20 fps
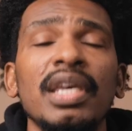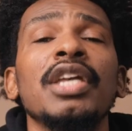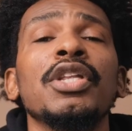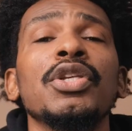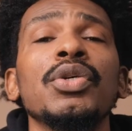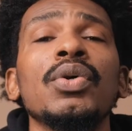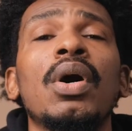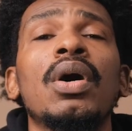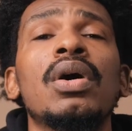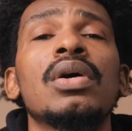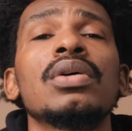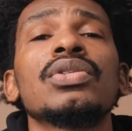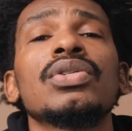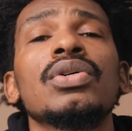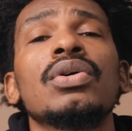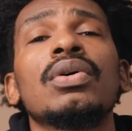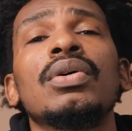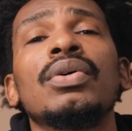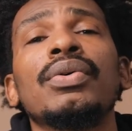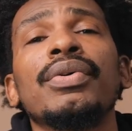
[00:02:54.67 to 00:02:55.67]
and you
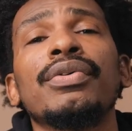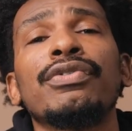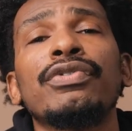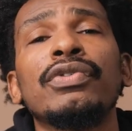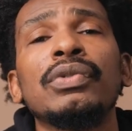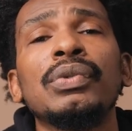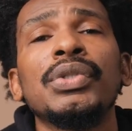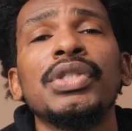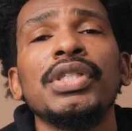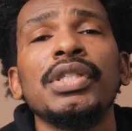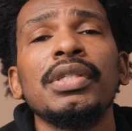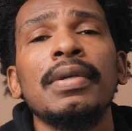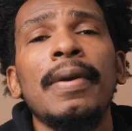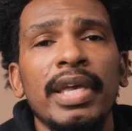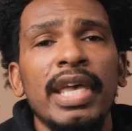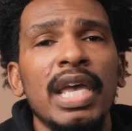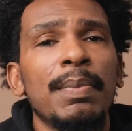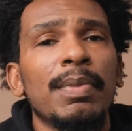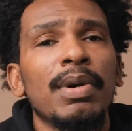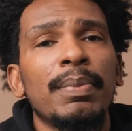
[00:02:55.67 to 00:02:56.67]
also own a Fuji
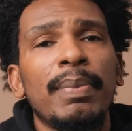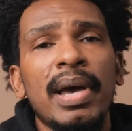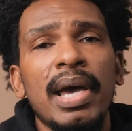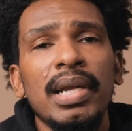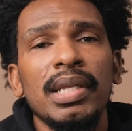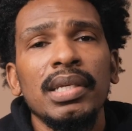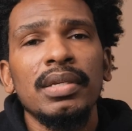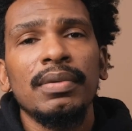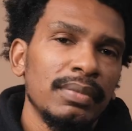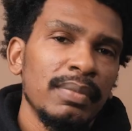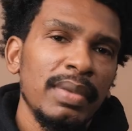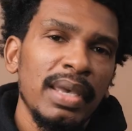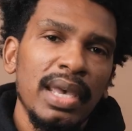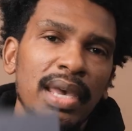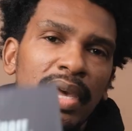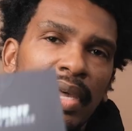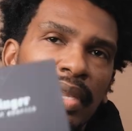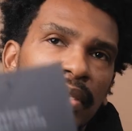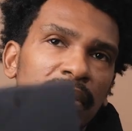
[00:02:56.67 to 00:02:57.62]
camera body, man,